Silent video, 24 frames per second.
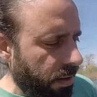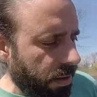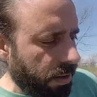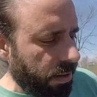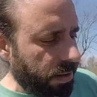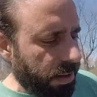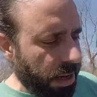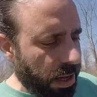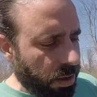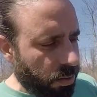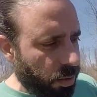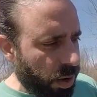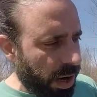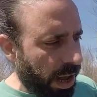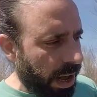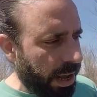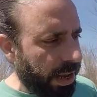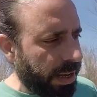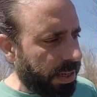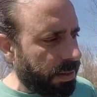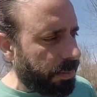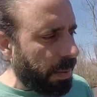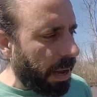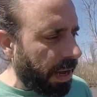It's not what I
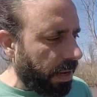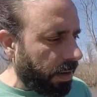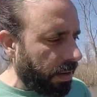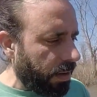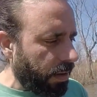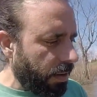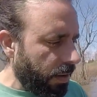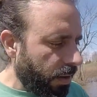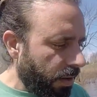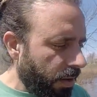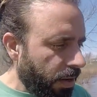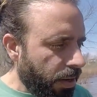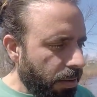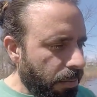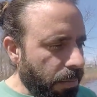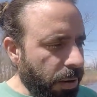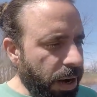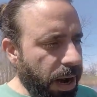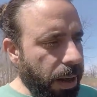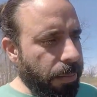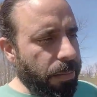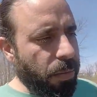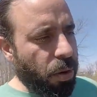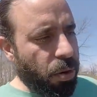expect.
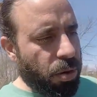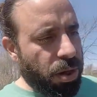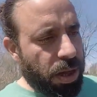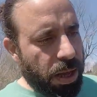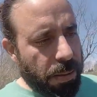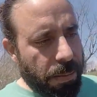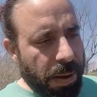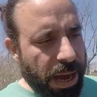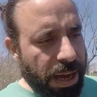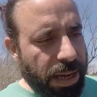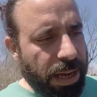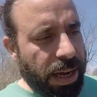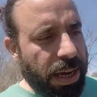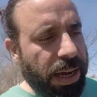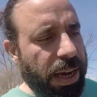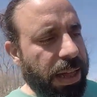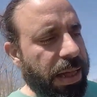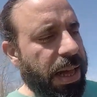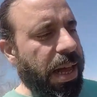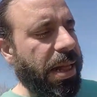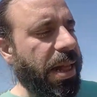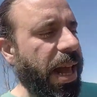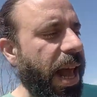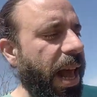But I'm only making
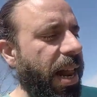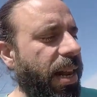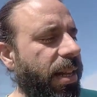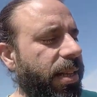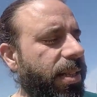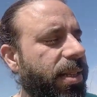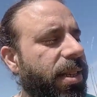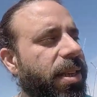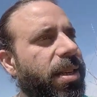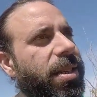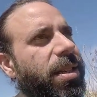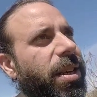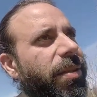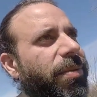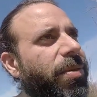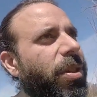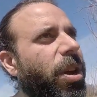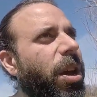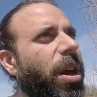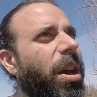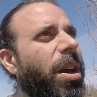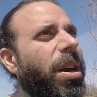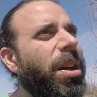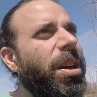an analysis of
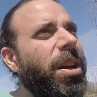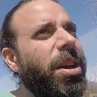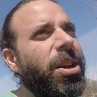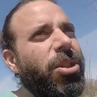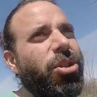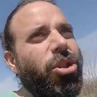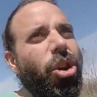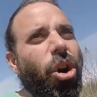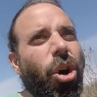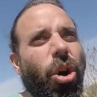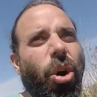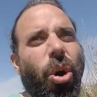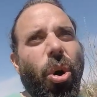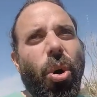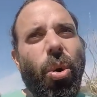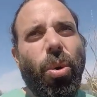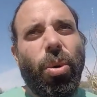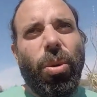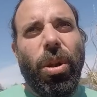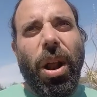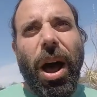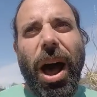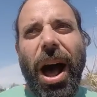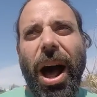the
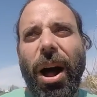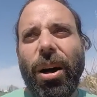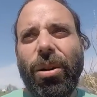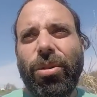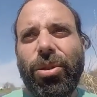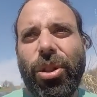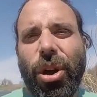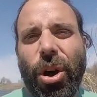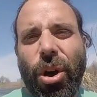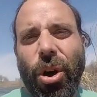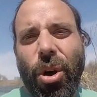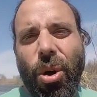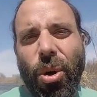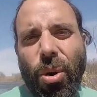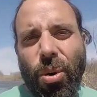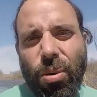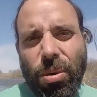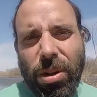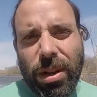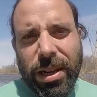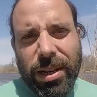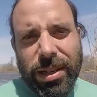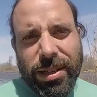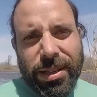whole, how the
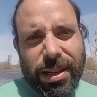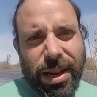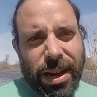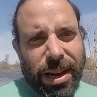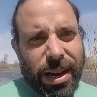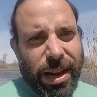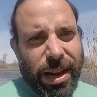whole is